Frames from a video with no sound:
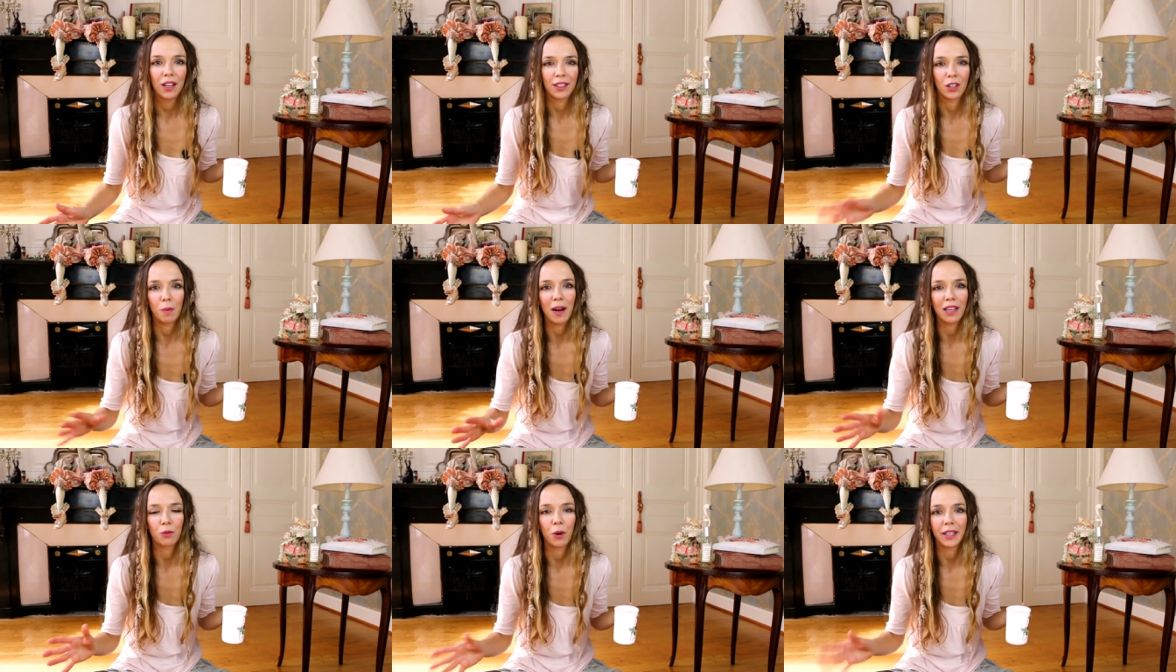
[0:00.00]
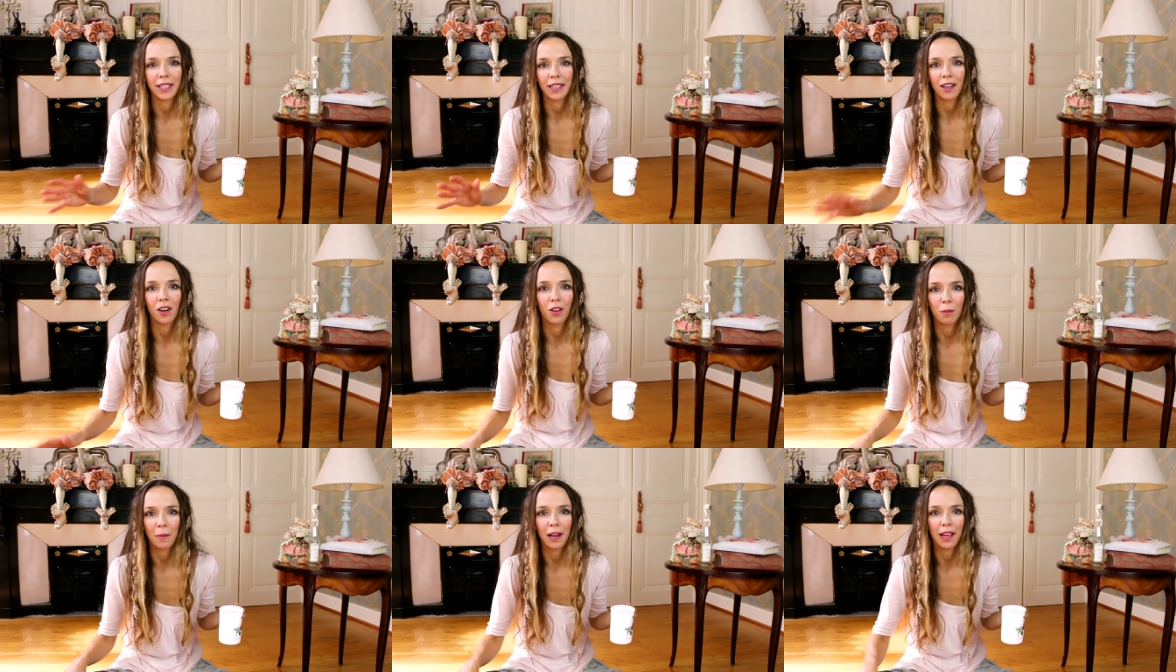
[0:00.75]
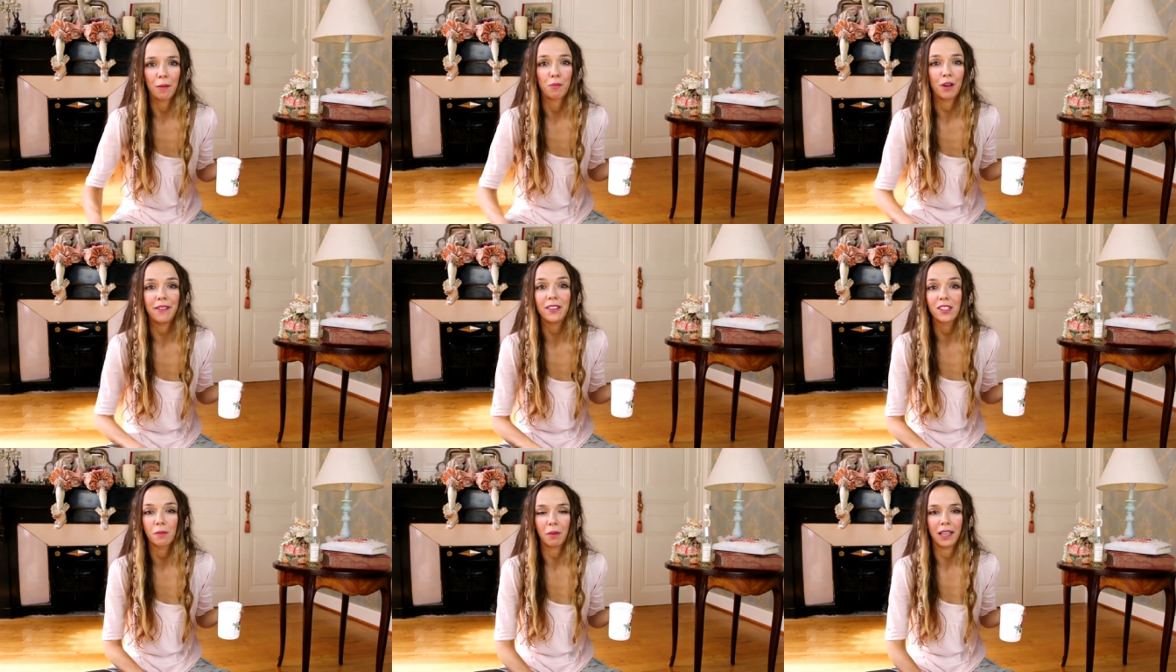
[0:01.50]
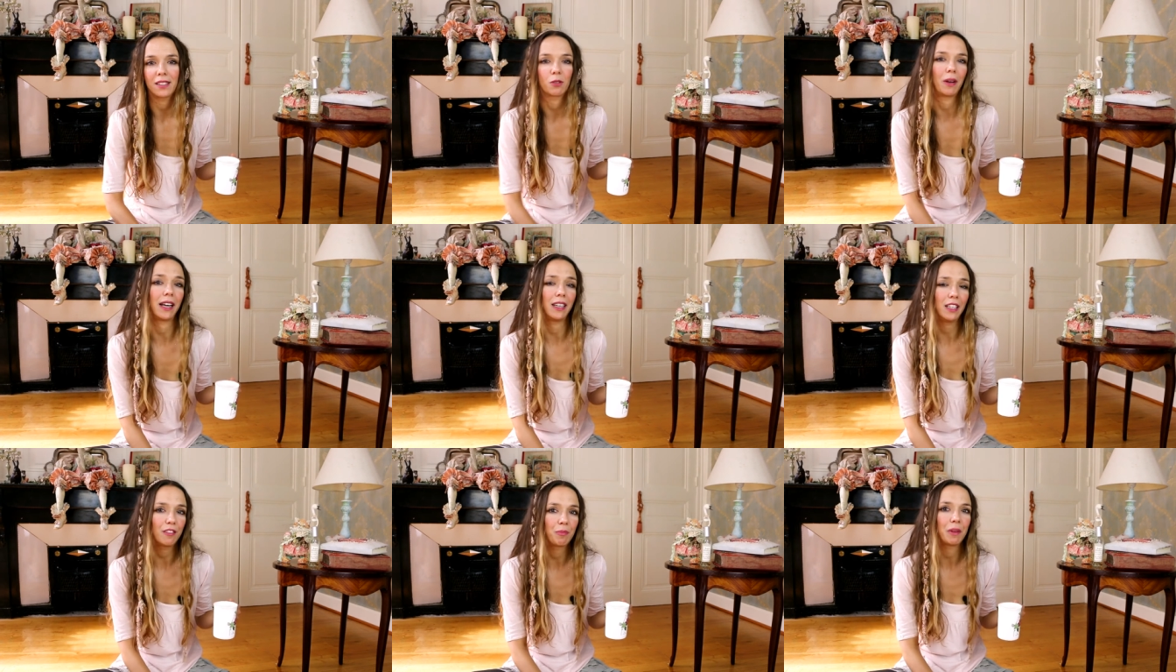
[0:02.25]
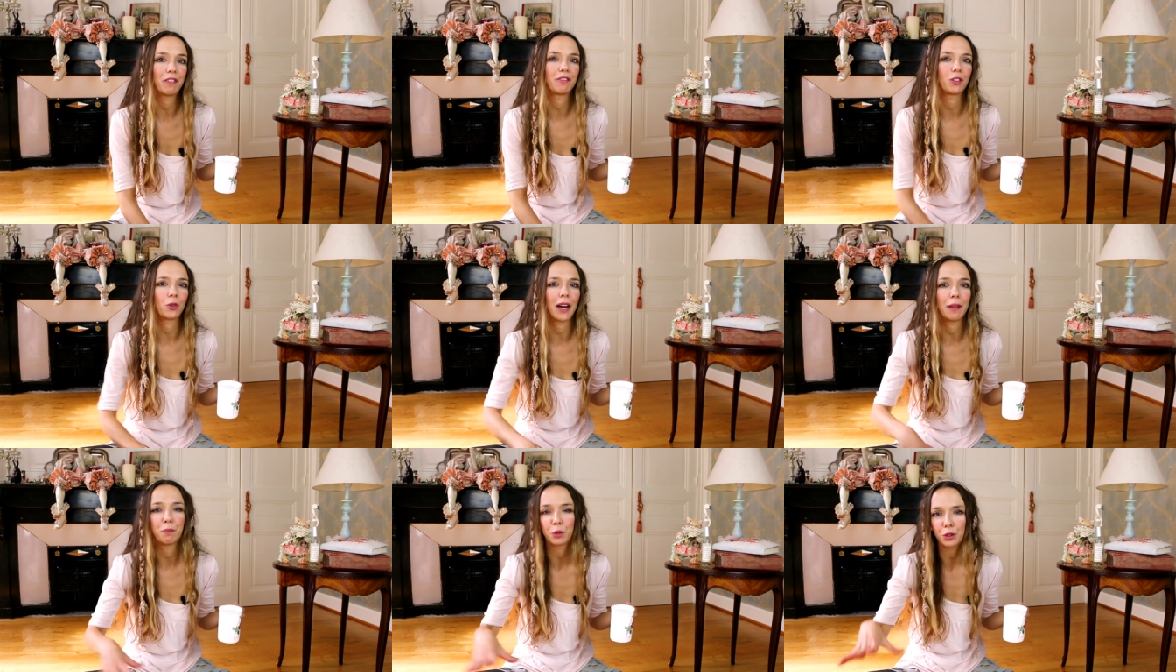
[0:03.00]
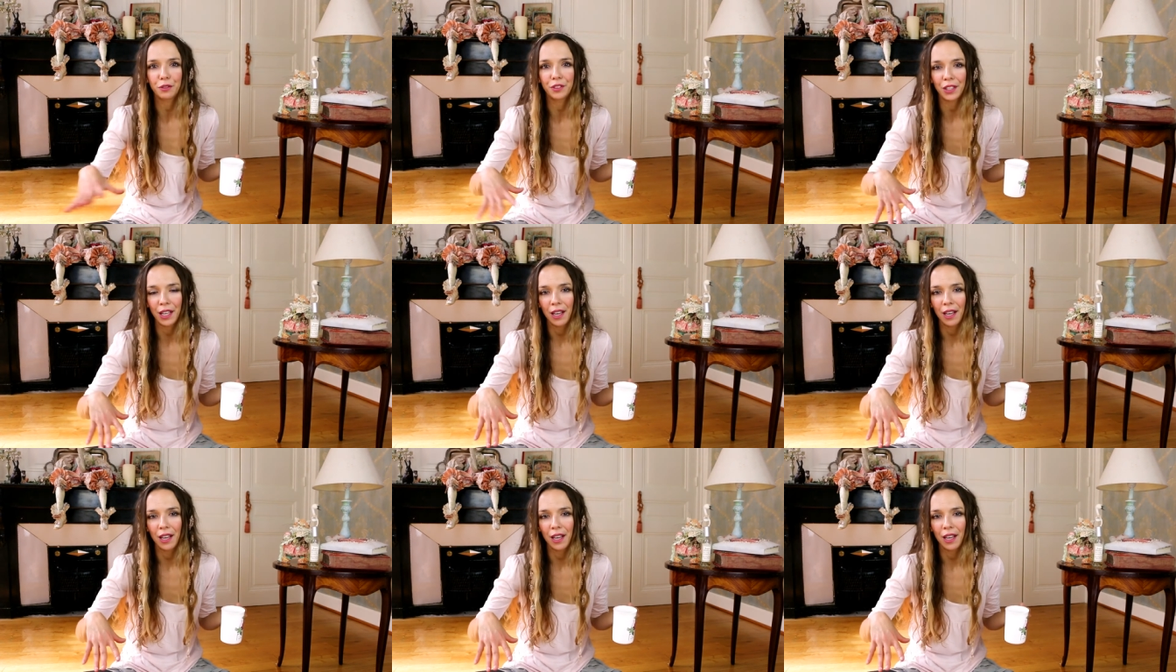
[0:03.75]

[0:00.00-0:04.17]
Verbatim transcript: go back working on my previous place where I lived before I moved